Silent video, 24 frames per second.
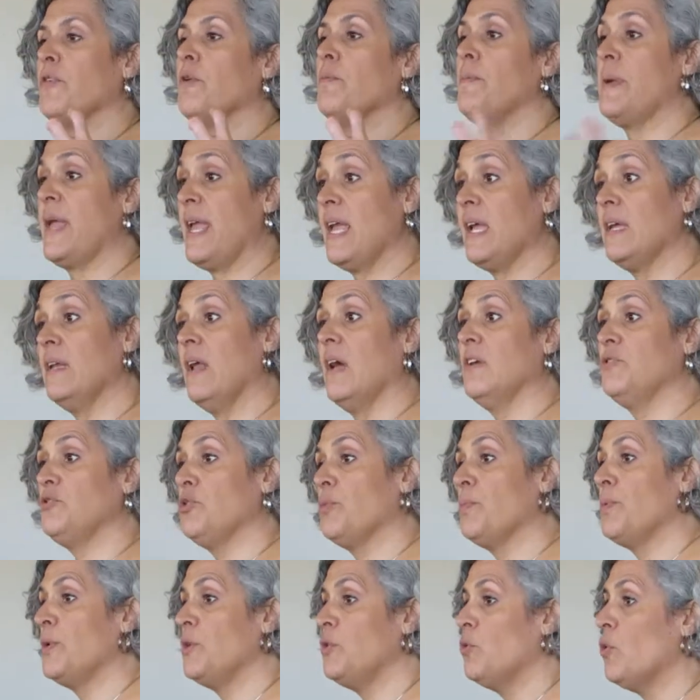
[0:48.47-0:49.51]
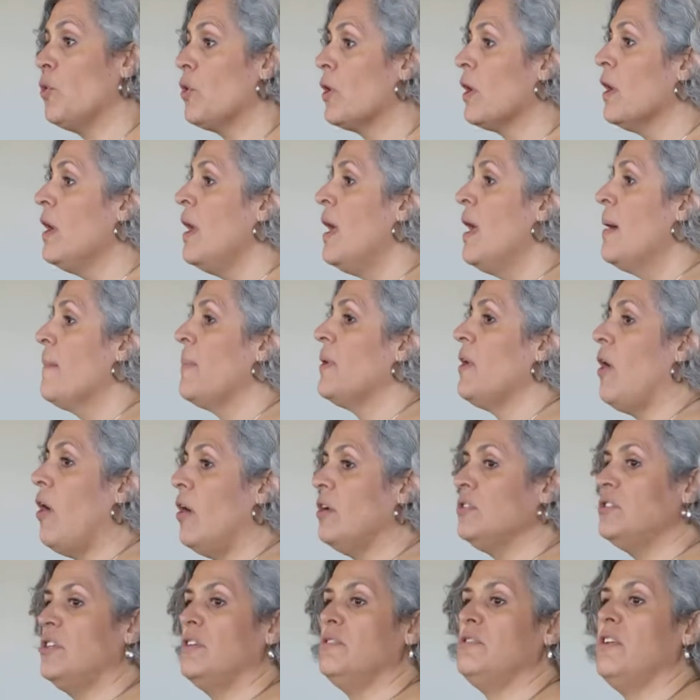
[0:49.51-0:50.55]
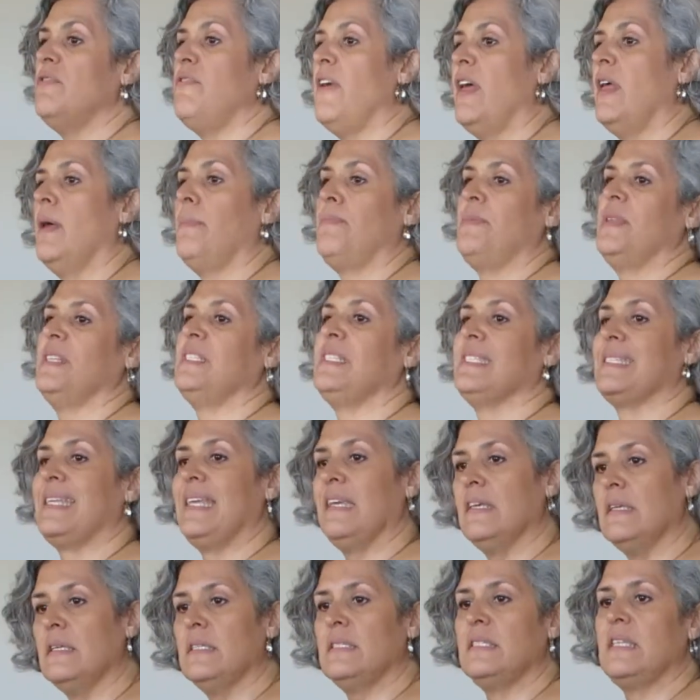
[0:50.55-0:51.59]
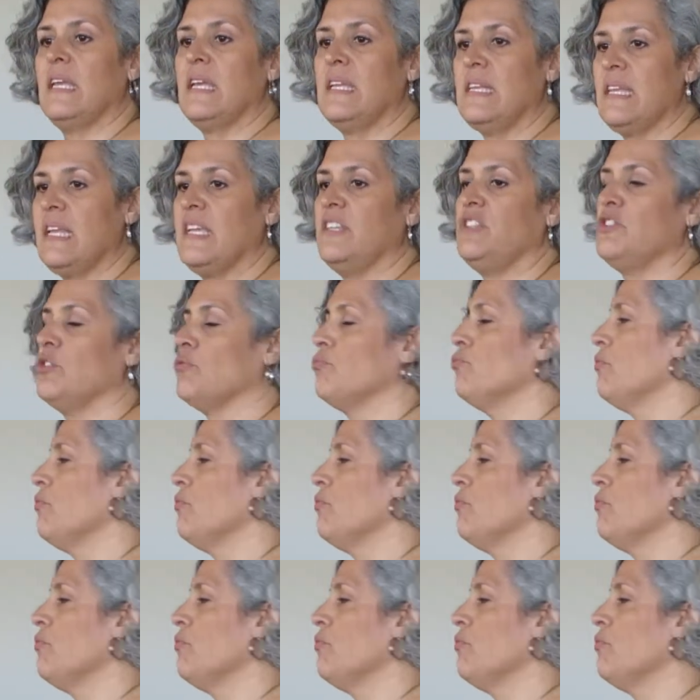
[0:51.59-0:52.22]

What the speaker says: for being an entrepreneur, but also develop the skills they need to